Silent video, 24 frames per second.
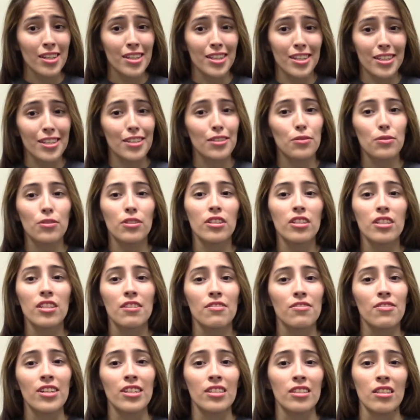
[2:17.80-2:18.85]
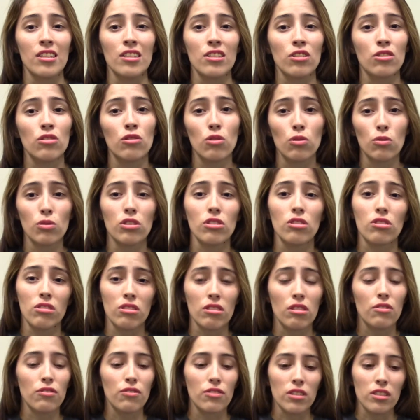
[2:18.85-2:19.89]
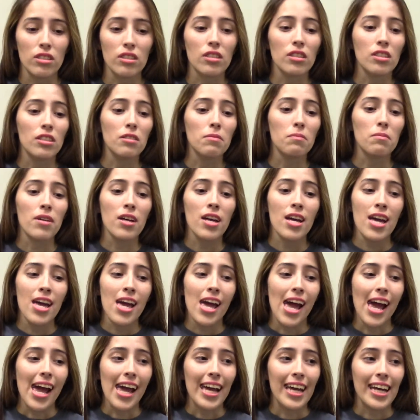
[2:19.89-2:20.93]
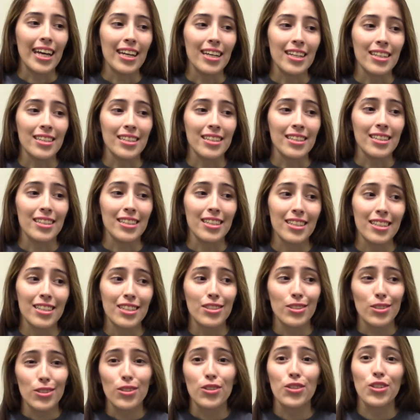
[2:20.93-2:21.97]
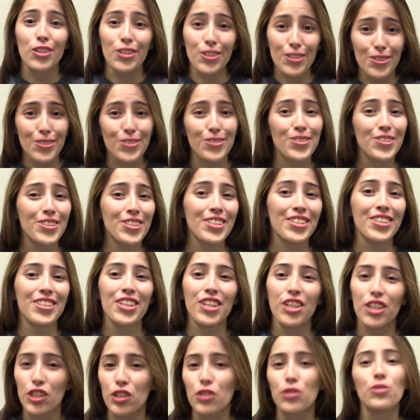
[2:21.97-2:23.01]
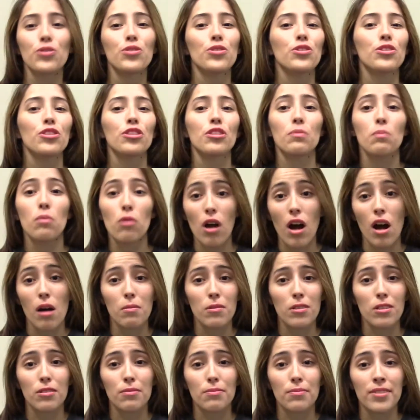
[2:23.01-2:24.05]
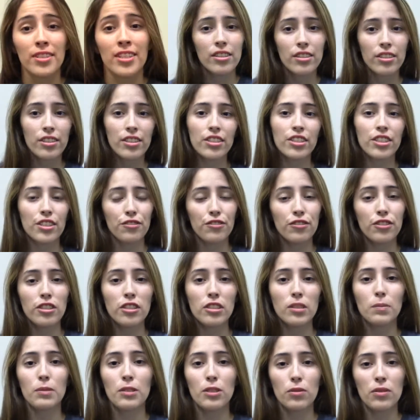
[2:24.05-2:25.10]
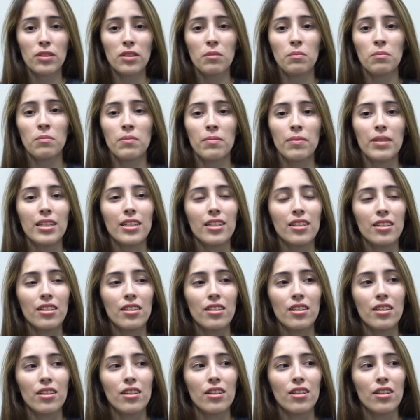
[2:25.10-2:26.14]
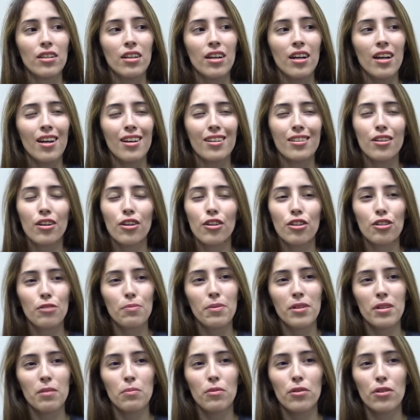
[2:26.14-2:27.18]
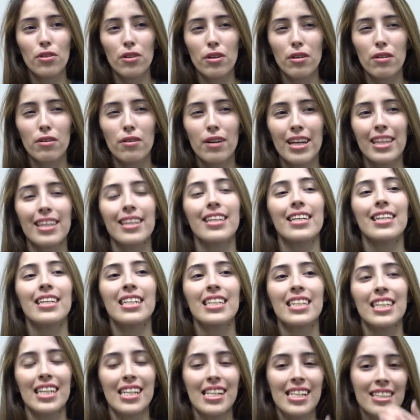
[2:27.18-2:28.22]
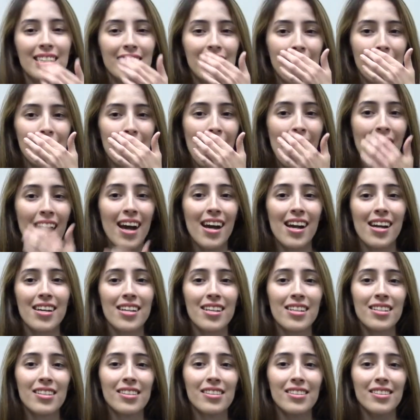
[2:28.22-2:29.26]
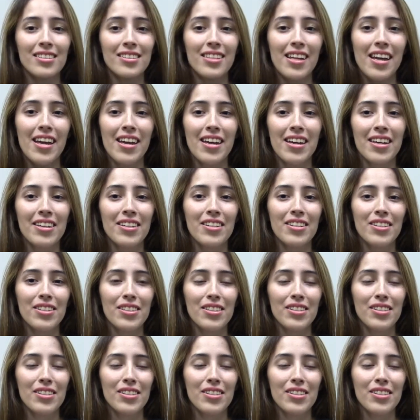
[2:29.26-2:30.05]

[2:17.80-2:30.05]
it really affects us and lowers our self-esteem. And it's a huge, huge problem. The difference between me and other people, though, I think, is that I take